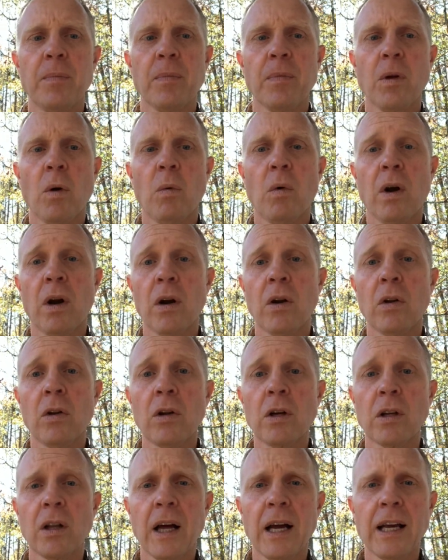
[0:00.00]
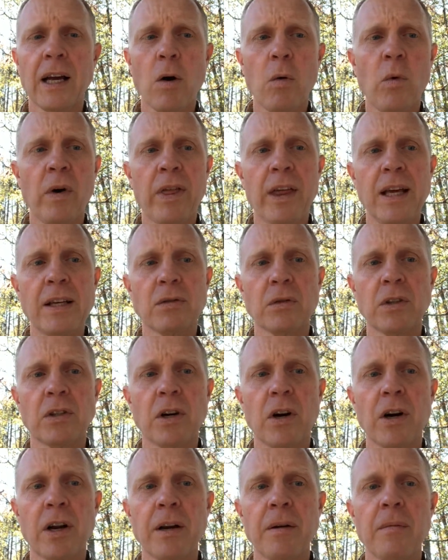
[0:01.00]
what it'll look like with his
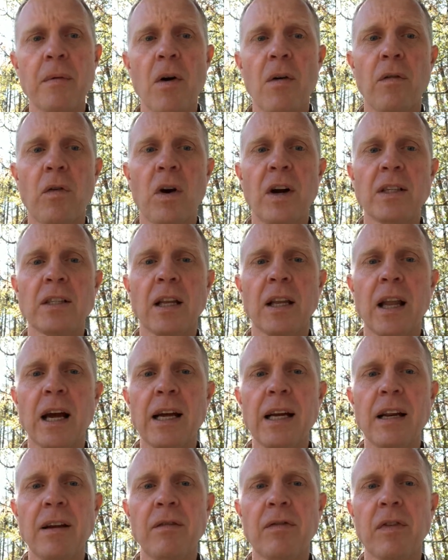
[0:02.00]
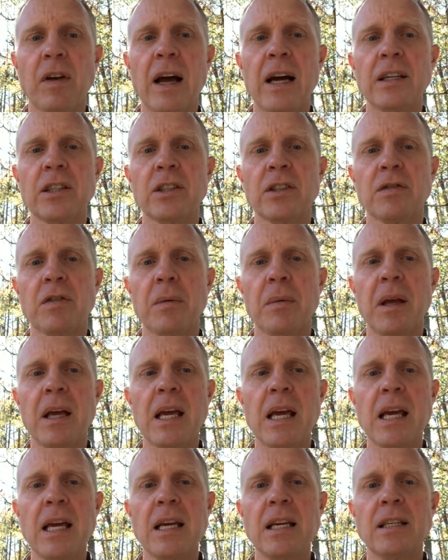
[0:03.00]
returning. For as the lightning flashes from the
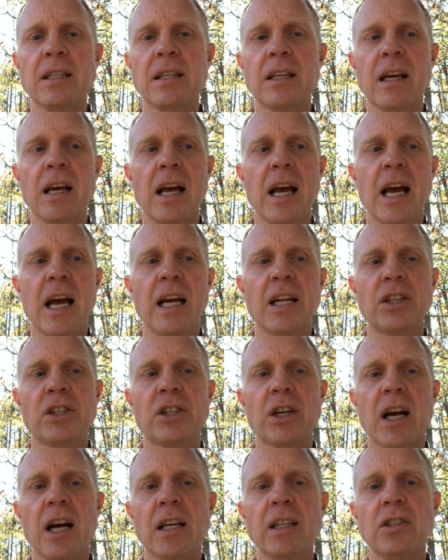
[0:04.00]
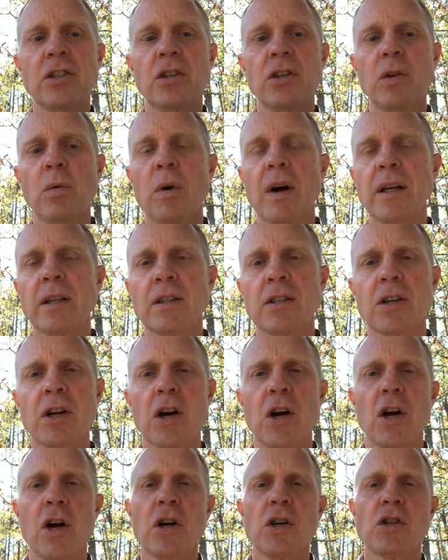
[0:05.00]
east and shines to the west,
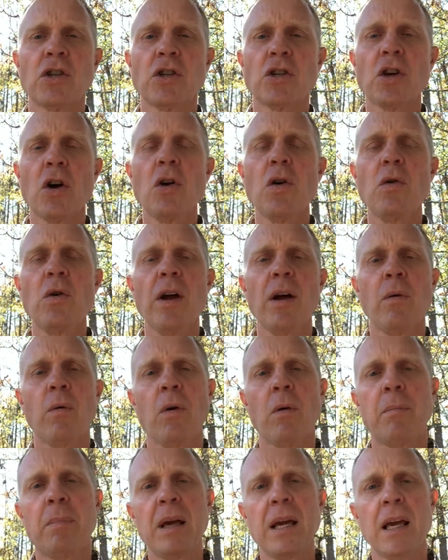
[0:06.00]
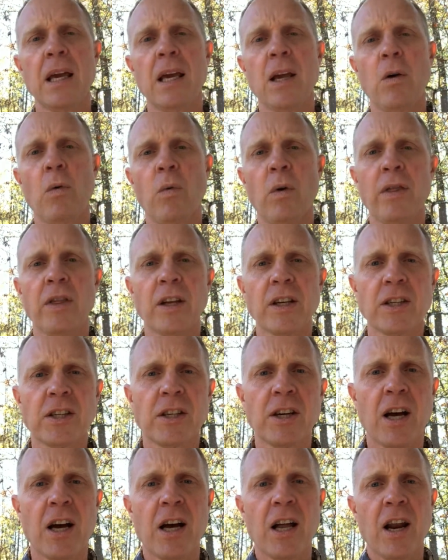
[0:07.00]
so it will be when the
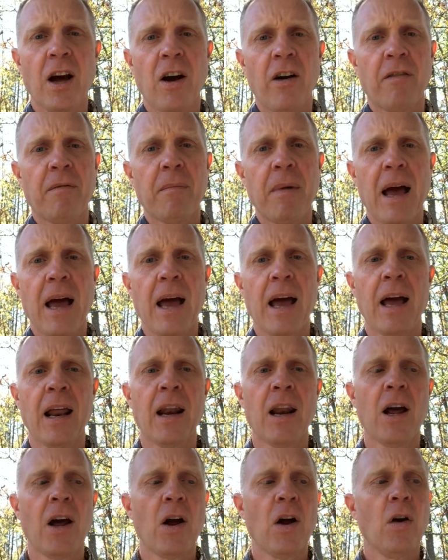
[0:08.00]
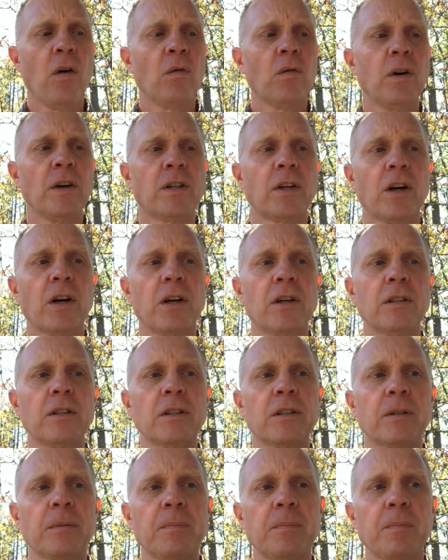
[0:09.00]
Son of Man
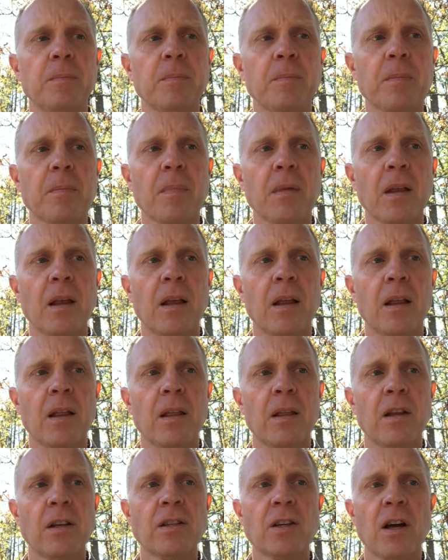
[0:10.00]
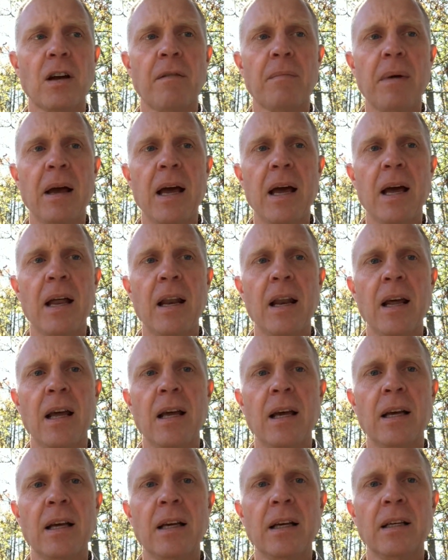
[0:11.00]
returns. The Son of Man
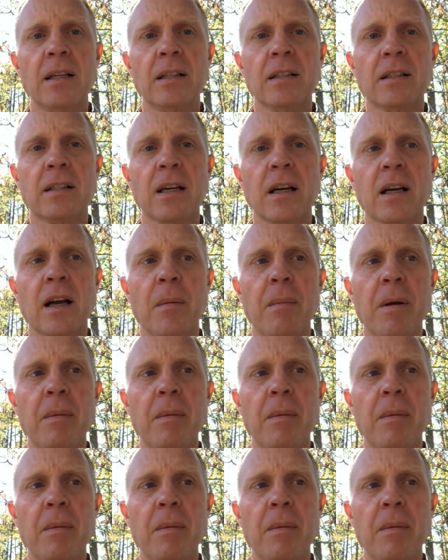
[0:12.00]
is coming